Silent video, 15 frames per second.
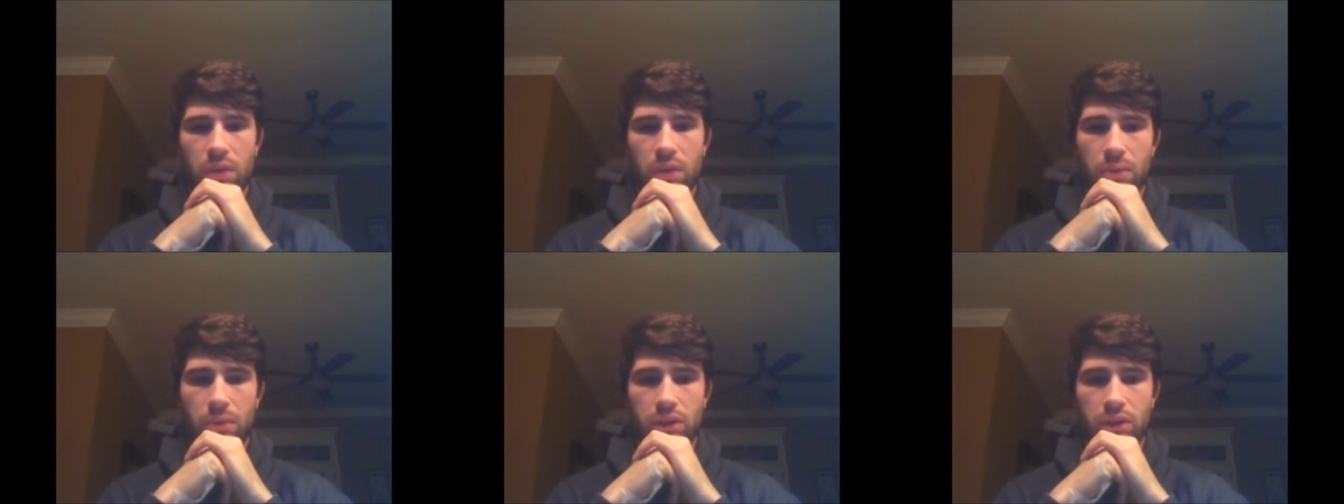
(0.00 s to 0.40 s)

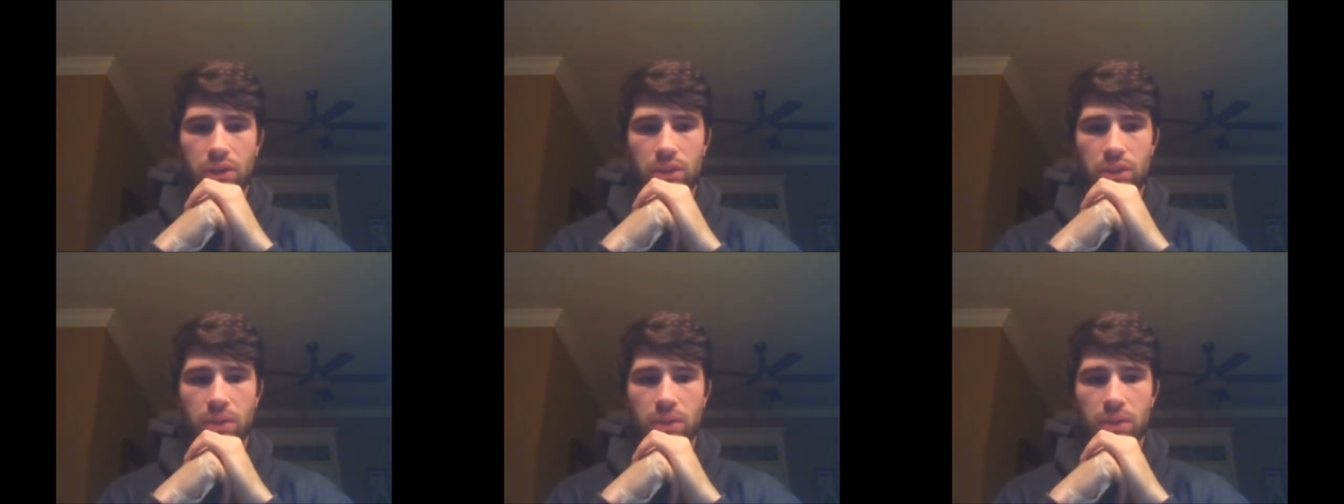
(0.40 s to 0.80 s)
but it
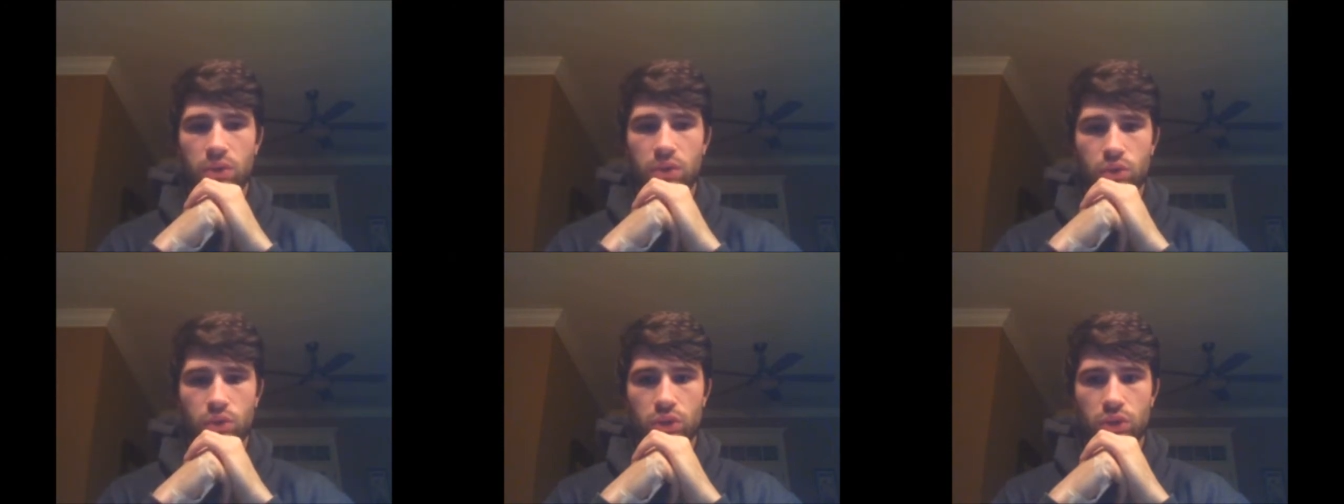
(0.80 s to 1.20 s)
just depends
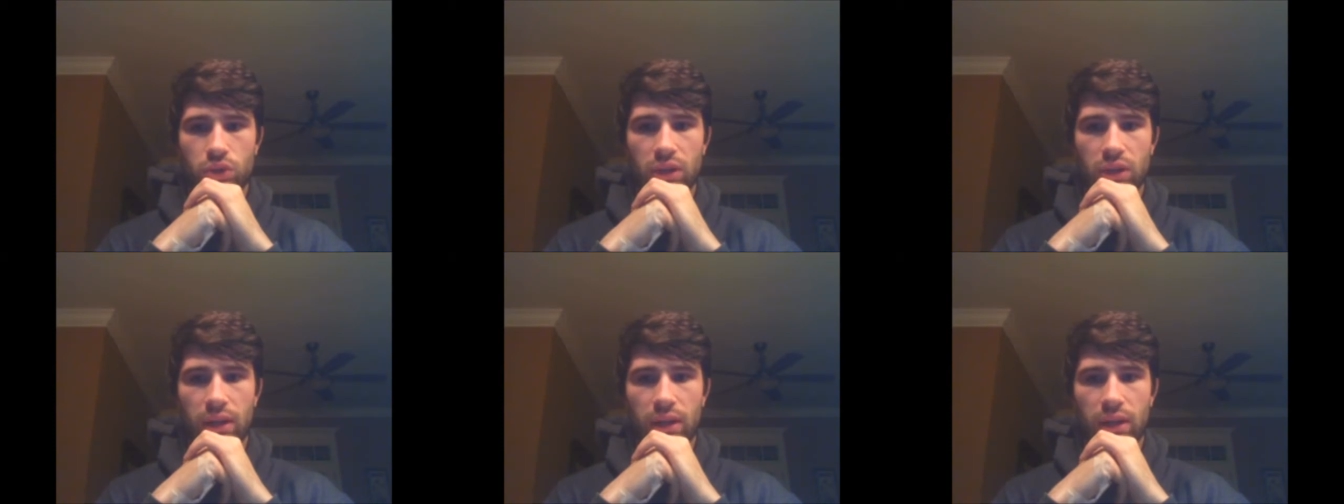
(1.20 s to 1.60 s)
which ones you get.